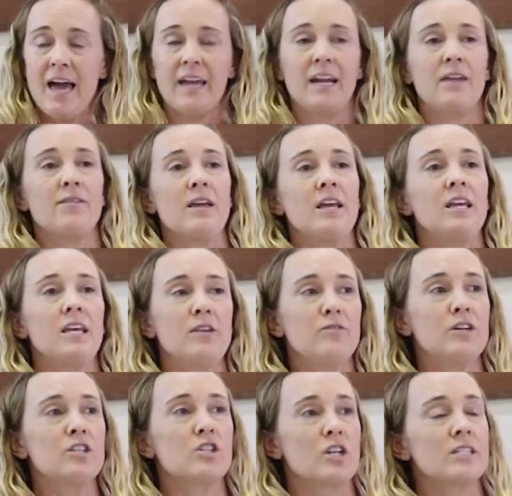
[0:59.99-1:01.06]
And I think
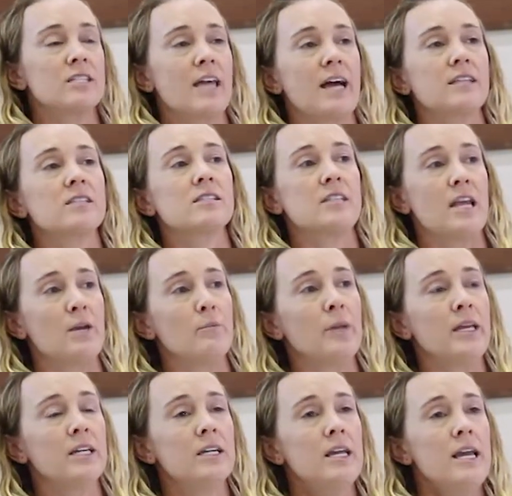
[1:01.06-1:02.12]
even just that
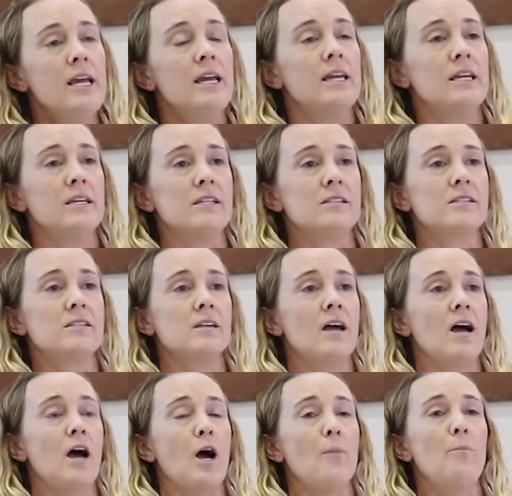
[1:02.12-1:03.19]
statement is
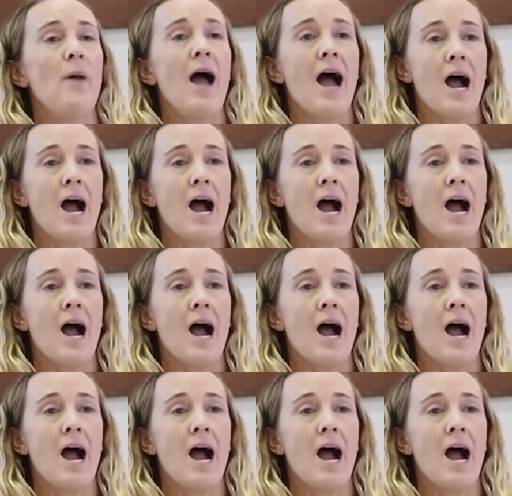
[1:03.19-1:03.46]
a